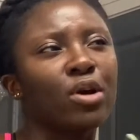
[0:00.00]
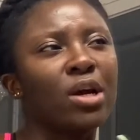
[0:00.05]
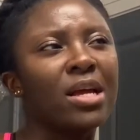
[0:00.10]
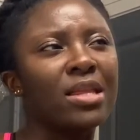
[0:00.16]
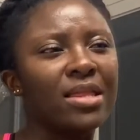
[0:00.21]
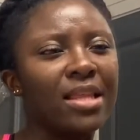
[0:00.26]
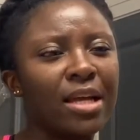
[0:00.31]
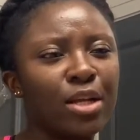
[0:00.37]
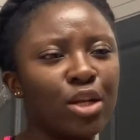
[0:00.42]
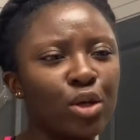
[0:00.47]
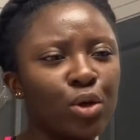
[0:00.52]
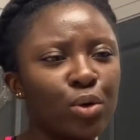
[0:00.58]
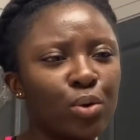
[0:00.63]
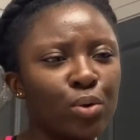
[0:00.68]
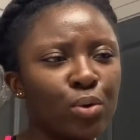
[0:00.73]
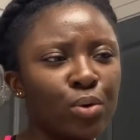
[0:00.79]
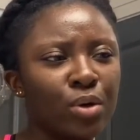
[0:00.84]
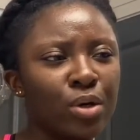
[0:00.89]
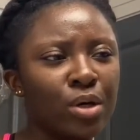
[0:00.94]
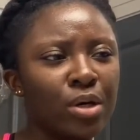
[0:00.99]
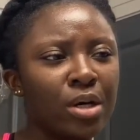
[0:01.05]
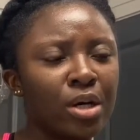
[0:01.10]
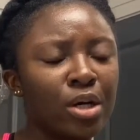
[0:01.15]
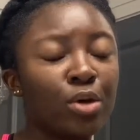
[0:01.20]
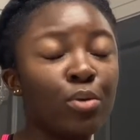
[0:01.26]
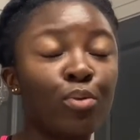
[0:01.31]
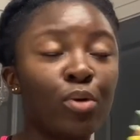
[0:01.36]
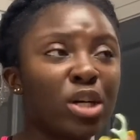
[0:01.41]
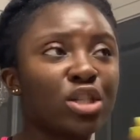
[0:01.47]
and then you
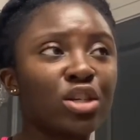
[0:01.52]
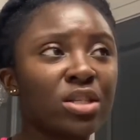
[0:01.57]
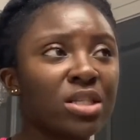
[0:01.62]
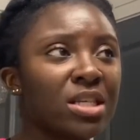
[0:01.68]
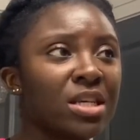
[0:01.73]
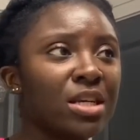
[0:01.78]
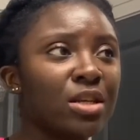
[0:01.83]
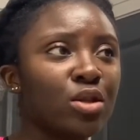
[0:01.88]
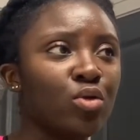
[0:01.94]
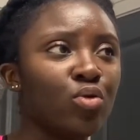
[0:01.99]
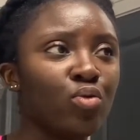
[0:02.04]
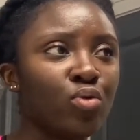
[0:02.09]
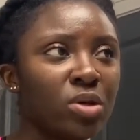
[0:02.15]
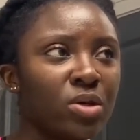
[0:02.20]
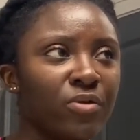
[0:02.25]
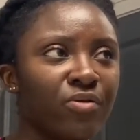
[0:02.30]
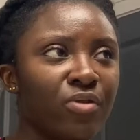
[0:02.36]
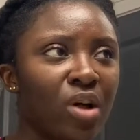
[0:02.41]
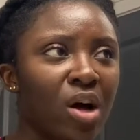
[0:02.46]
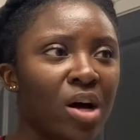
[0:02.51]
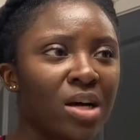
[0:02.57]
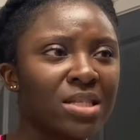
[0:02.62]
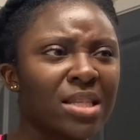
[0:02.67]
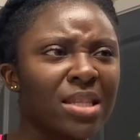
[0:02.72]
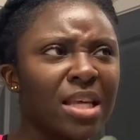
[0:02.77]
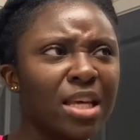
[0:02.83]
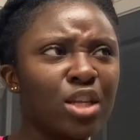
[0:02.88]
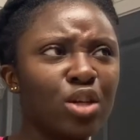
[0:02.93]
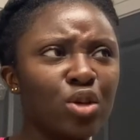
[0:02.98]
brush your teeth, you floss,
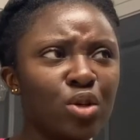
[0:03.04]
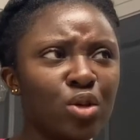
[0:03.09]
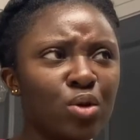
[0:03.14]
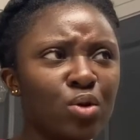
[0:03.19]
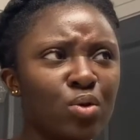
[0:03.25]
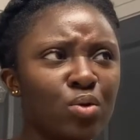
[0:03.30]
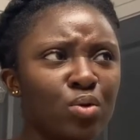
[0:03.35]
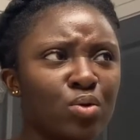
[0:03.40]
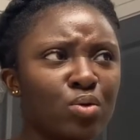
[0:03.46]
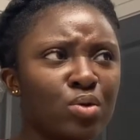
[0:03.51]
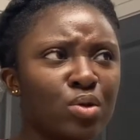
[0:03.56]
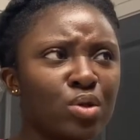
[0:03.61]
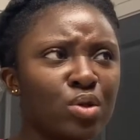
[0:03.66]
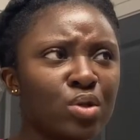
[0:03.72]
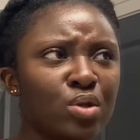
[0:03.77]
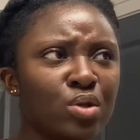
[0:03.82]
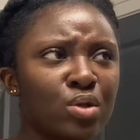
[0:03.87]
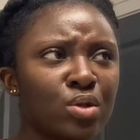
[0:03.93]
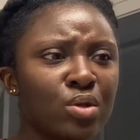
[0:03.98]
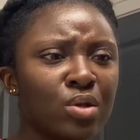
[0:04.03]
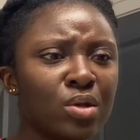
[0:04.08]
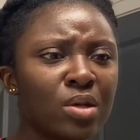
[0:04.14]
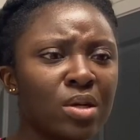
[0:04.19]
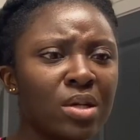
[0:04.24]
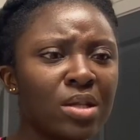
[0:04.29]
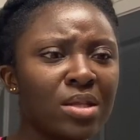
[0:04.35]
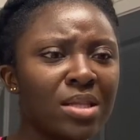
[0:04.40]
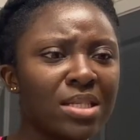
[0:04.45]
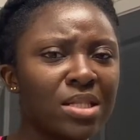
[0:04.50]
and then you use
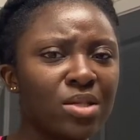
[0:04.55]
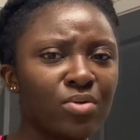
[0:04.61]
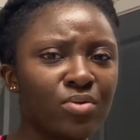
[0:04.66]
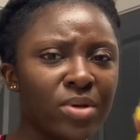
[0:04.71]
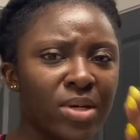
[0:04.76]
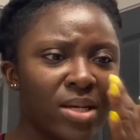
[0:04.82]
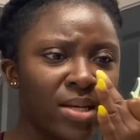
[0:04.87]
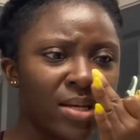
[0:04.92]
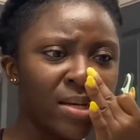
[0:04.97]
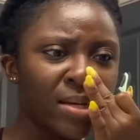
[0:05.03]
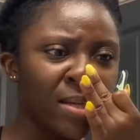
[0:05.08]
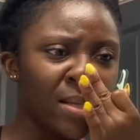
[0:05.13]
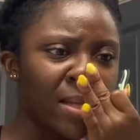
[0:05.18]
Listerine,